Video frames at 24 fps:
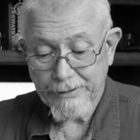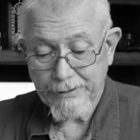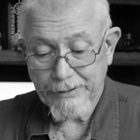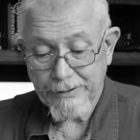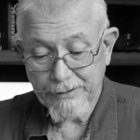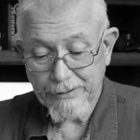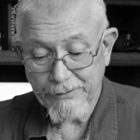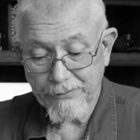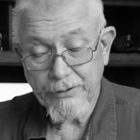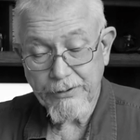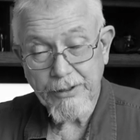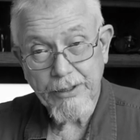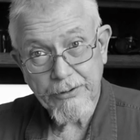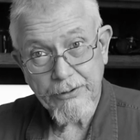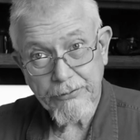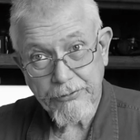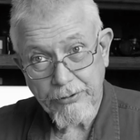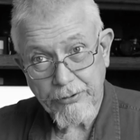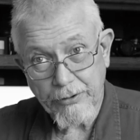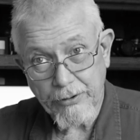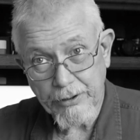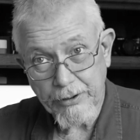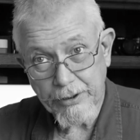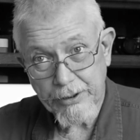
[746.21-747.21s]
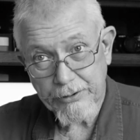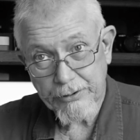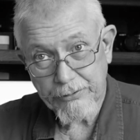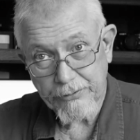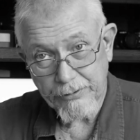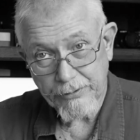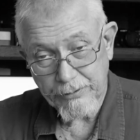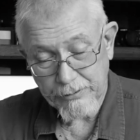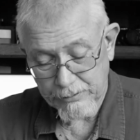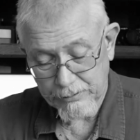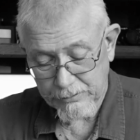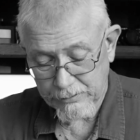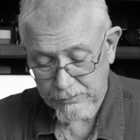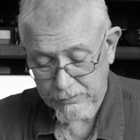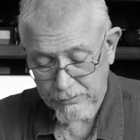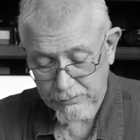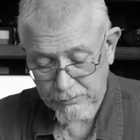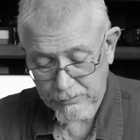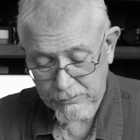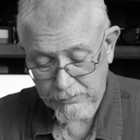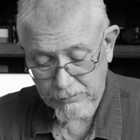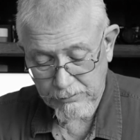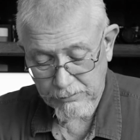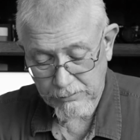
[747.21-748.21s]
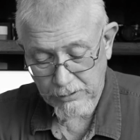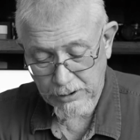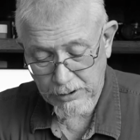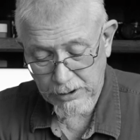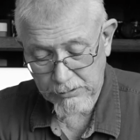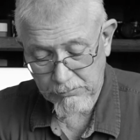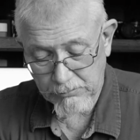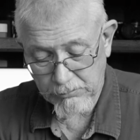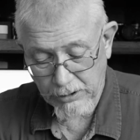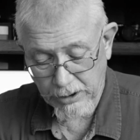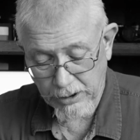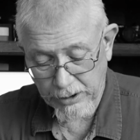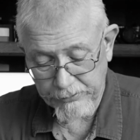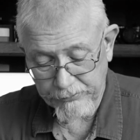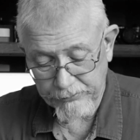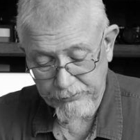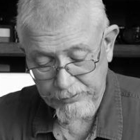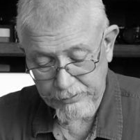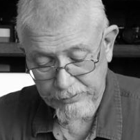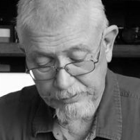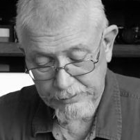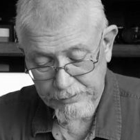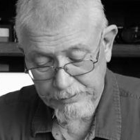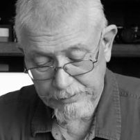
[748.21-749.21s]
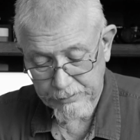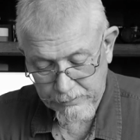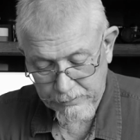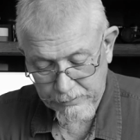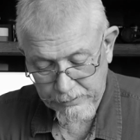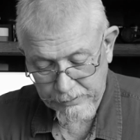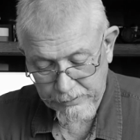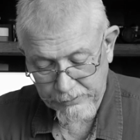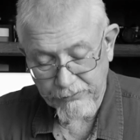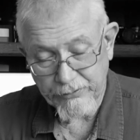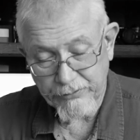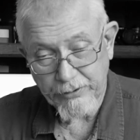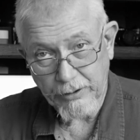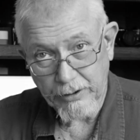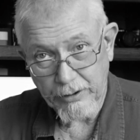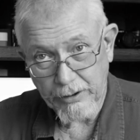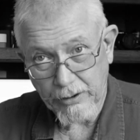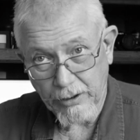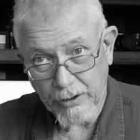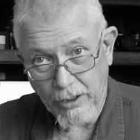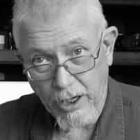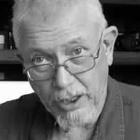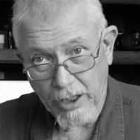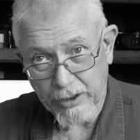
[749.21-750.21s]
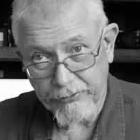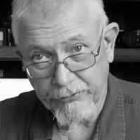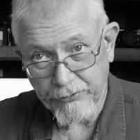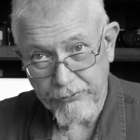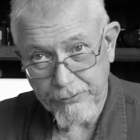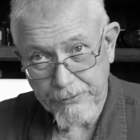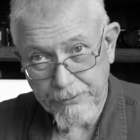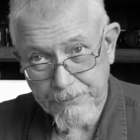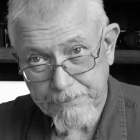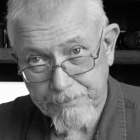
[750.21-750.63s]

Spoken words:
and then turn it clockwise until it locks.